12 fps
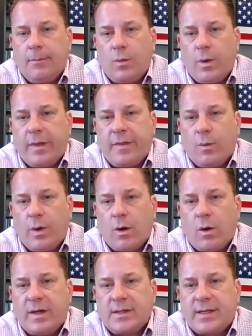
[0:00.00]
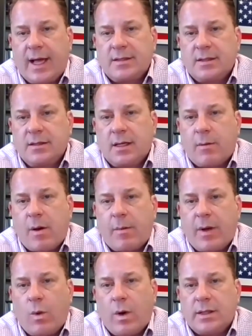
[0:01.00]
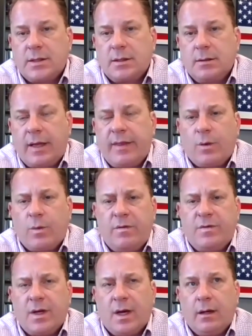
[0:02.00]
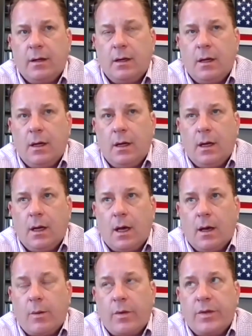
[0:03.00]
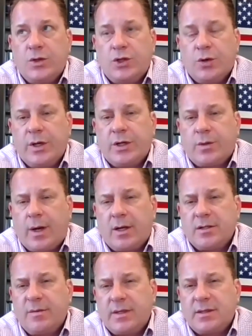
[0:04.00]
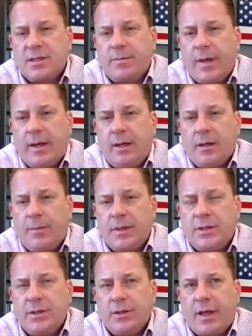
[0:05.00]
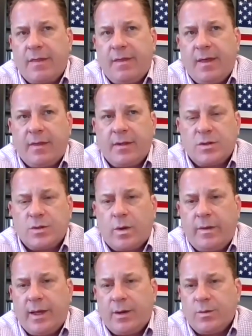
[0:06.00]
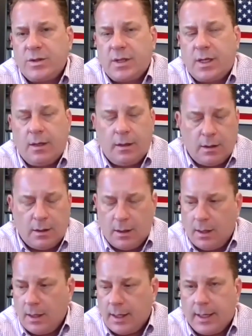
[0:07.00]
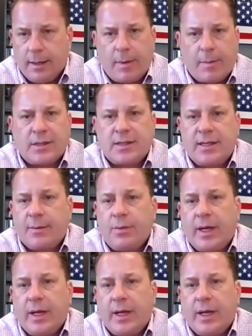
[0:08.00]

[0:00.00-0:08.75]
when all these cases come up at once. I think we've done, the jury trials have been suspended up until I think there's one that was about to take